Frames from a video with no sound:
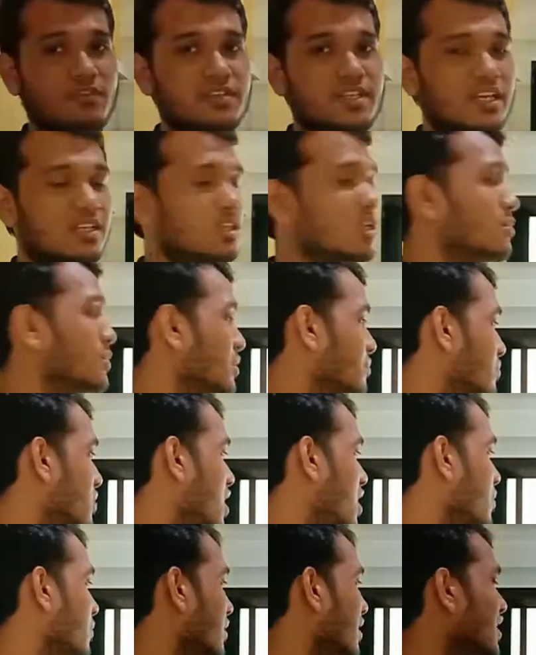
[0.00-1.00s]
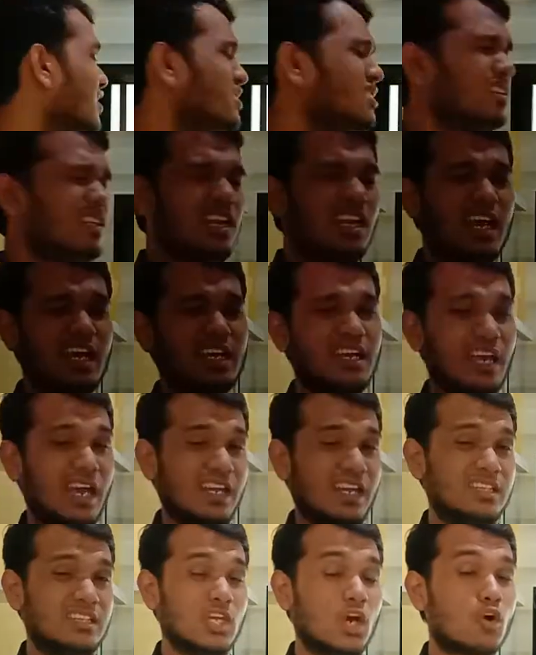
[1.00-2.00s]
the atomic bomb. It's like a
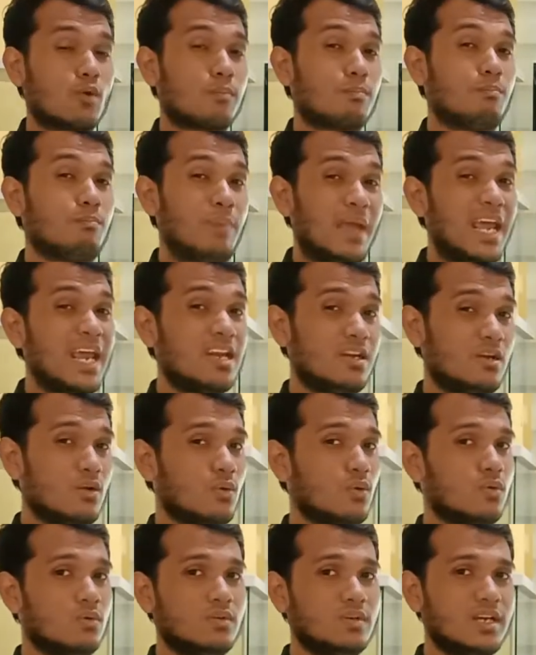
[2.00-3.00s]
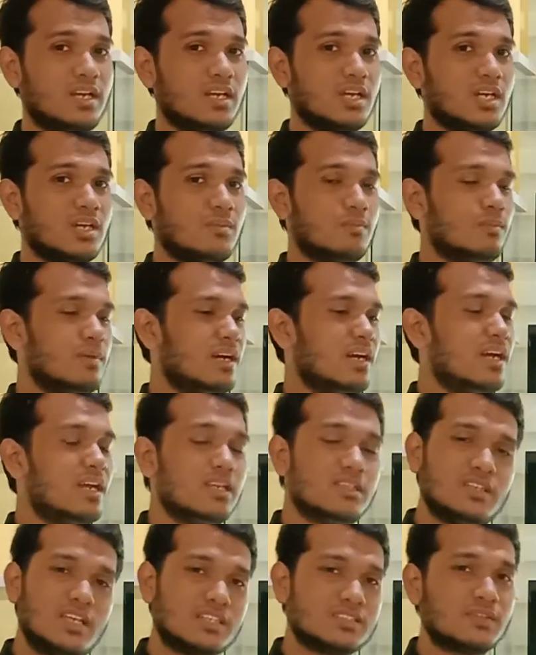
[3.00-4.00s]
torpedo, but it
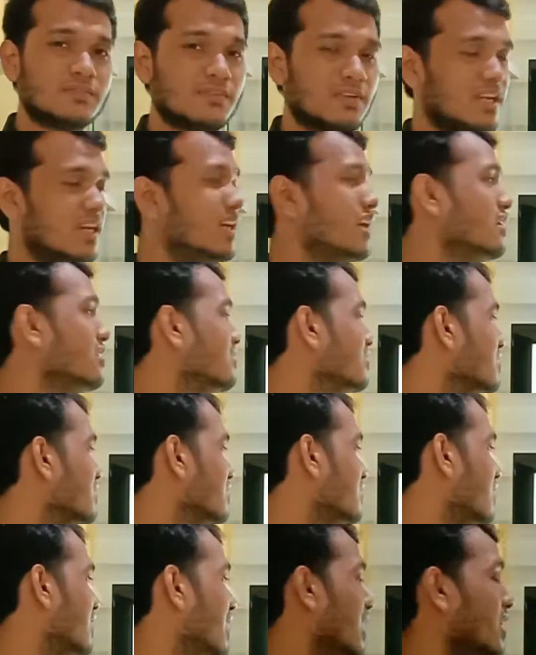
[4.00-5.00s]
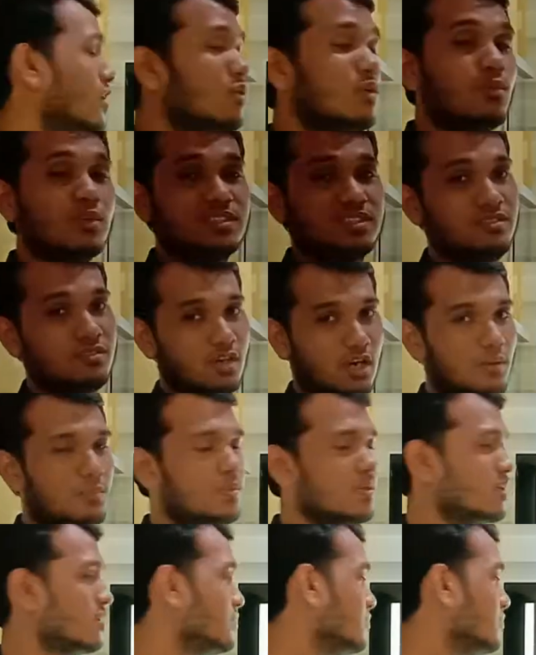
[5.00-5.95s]
doesn't fly, and it was dropped.